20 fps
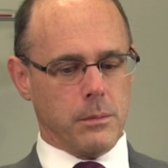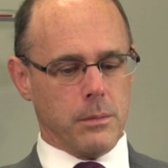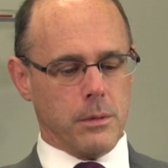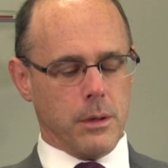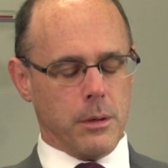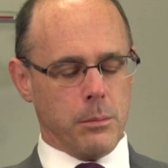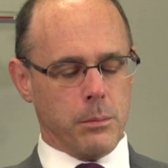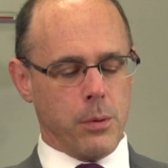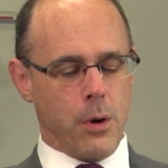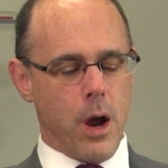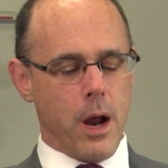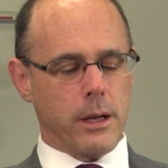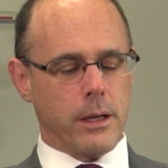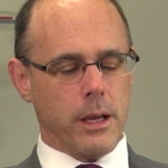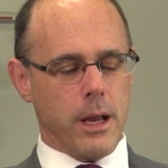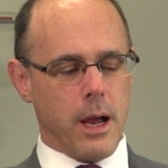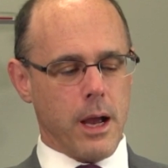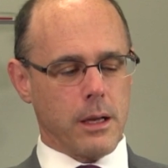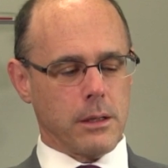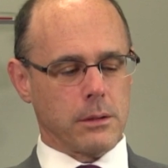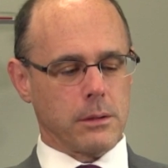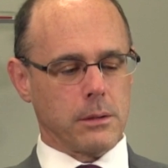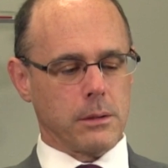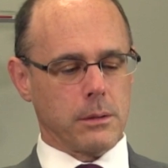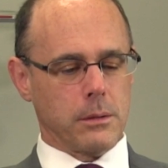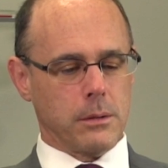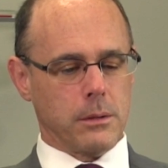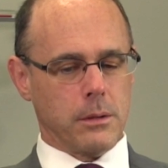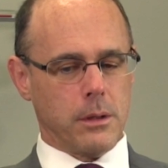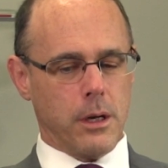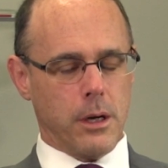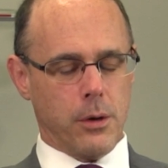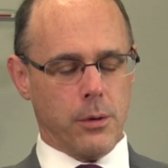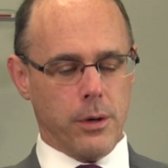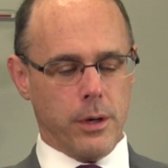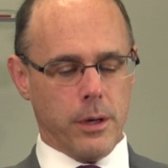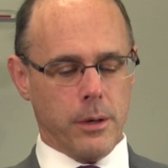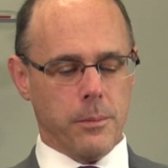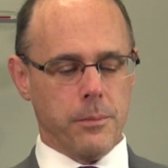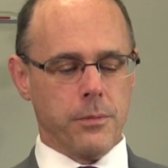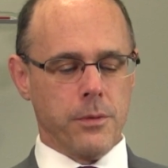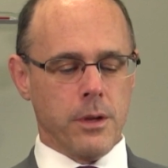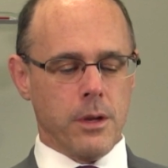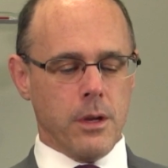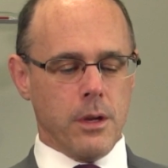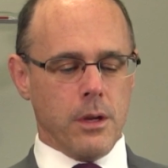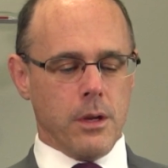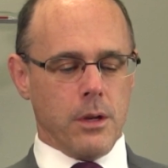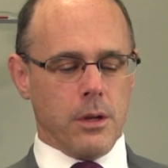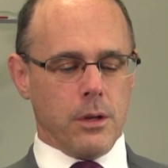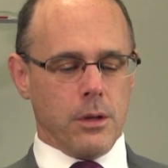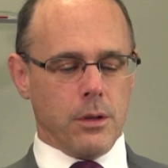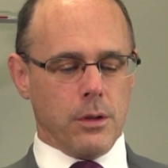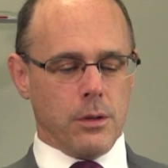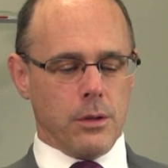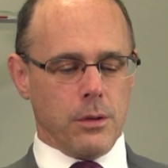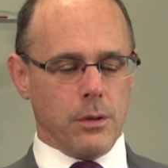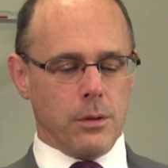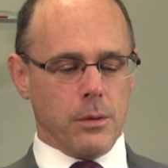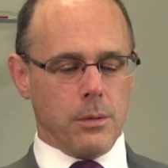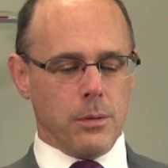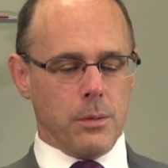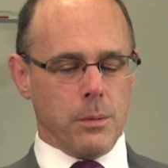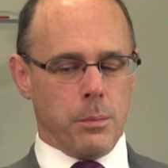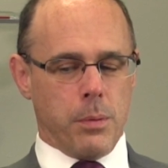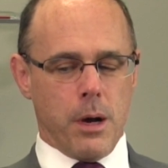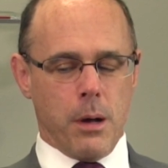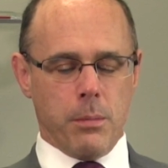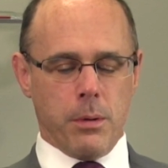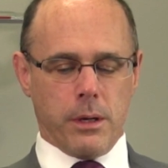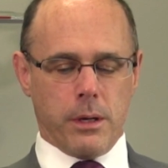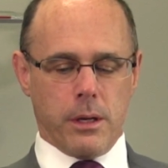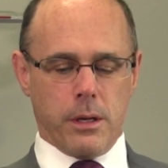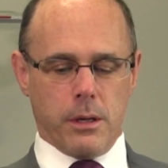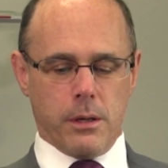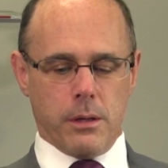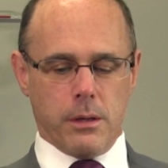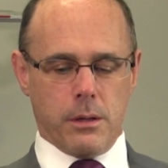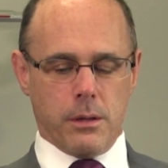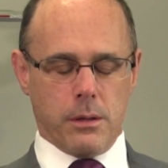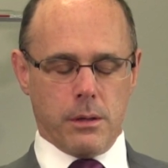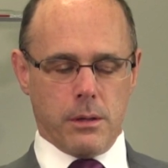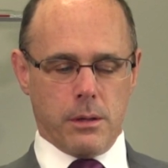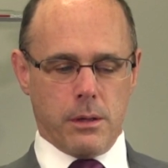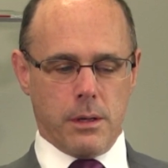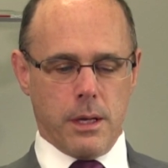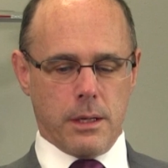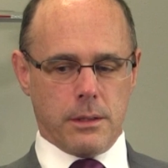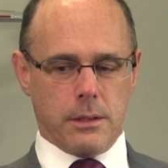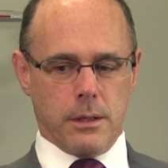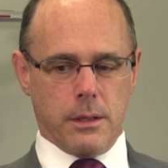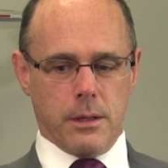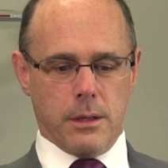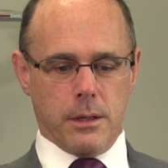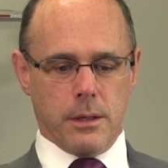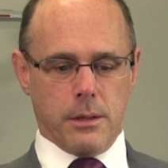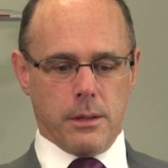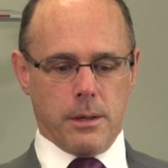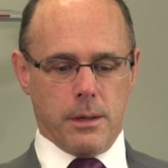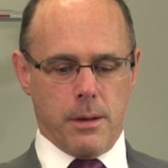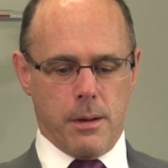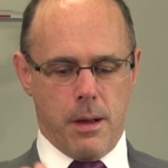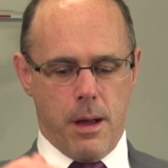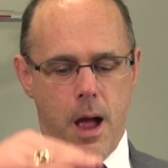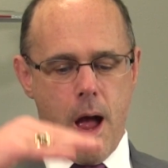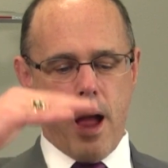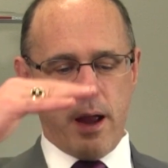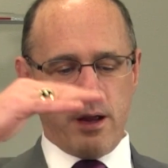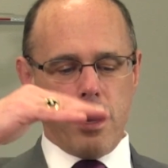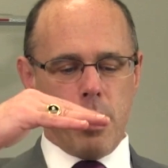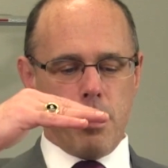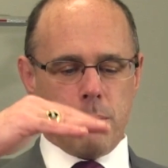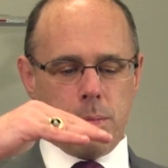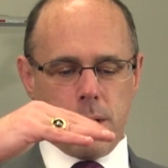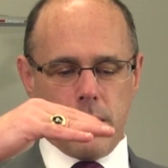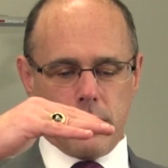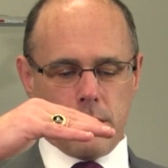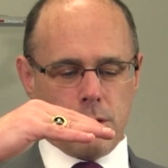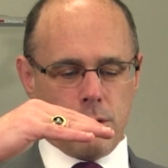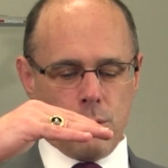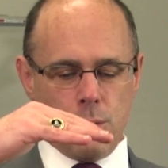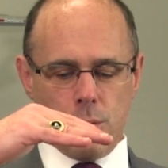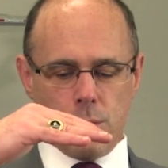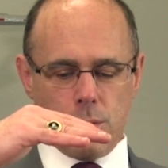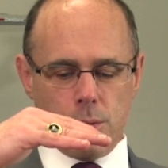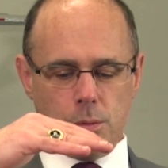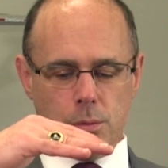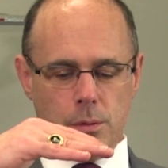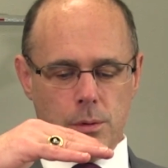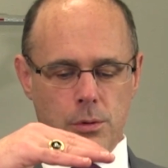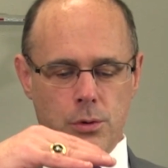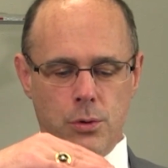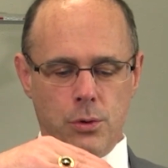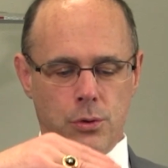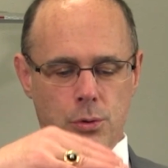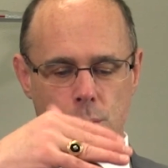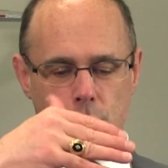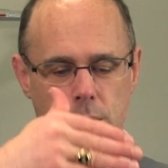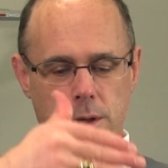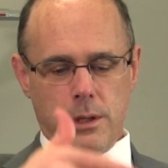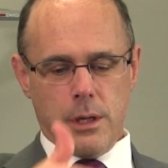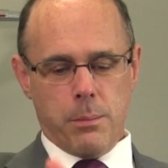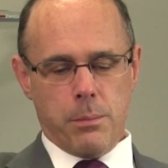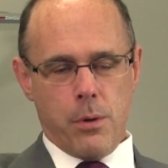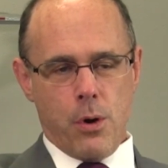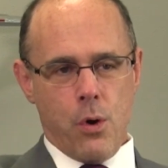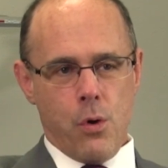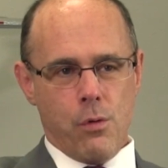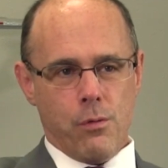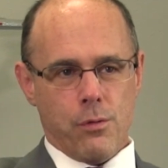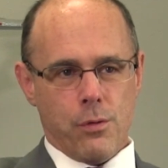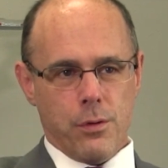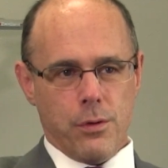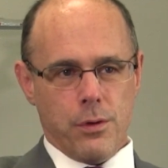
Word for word: uh, broadcast area, the public gets uh, uh, high up, like two two stories up over